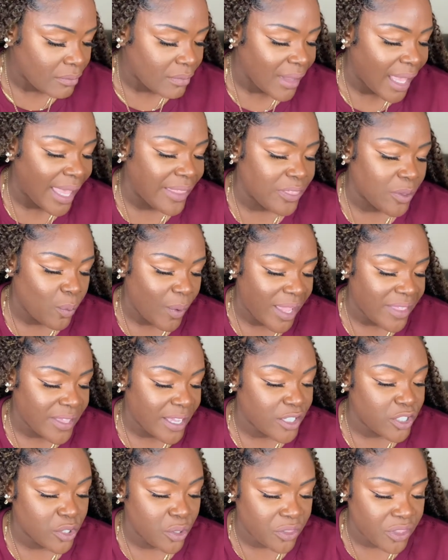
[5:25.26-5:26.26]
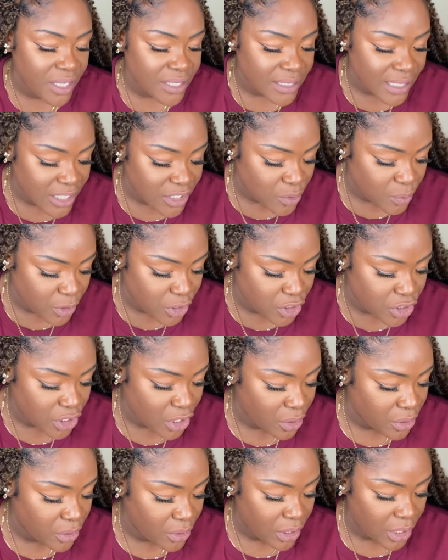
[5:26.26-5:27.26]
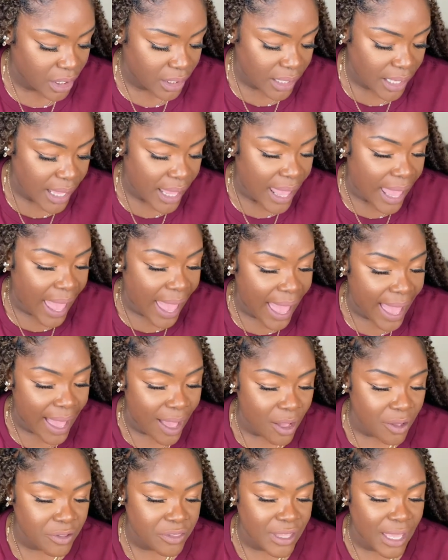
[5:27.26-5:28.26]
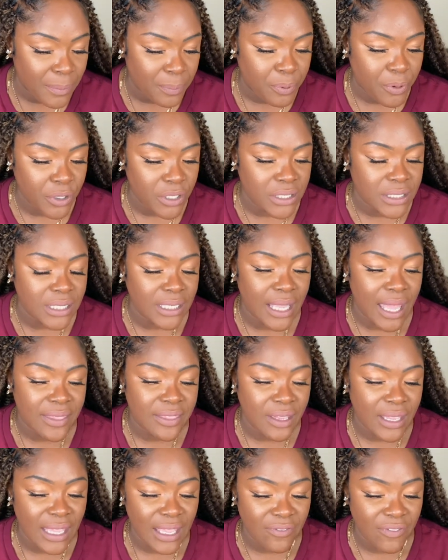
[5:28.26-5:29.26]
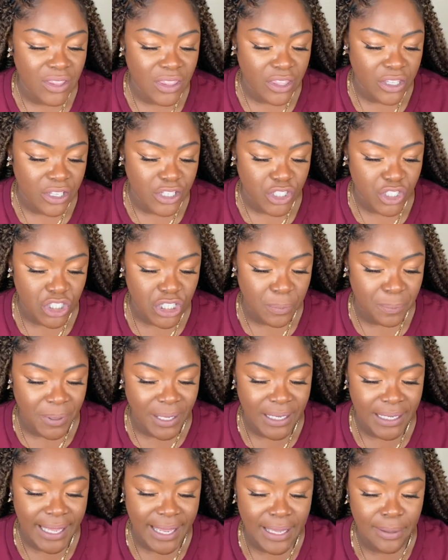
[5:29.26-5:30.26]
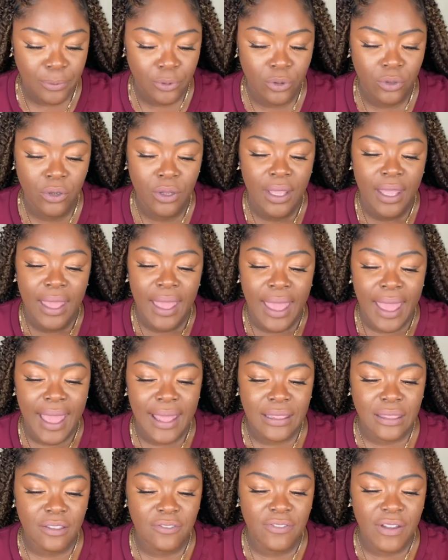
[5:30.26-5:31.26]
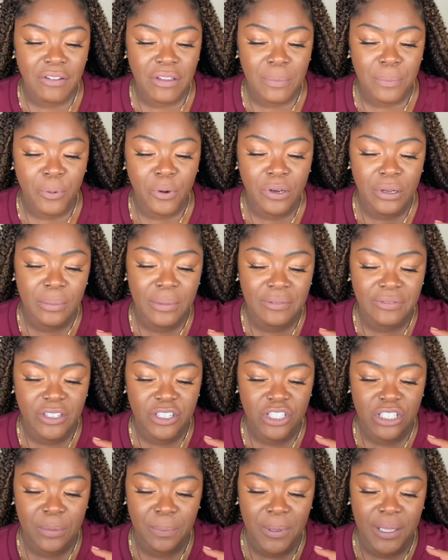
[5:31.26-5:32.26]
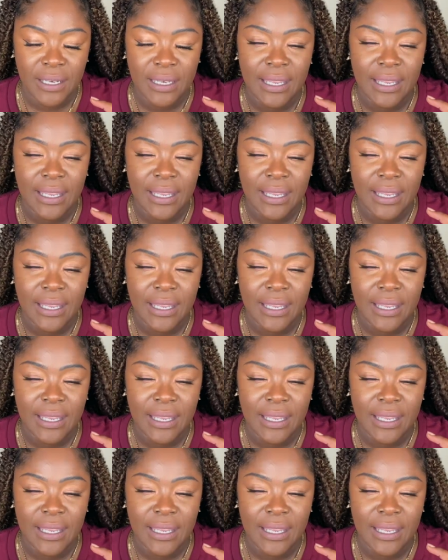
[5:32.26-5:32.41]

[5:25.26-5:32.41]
and the way they do things. And I just want to show you like how they put together even the shipping label. At the very bottom of the shipping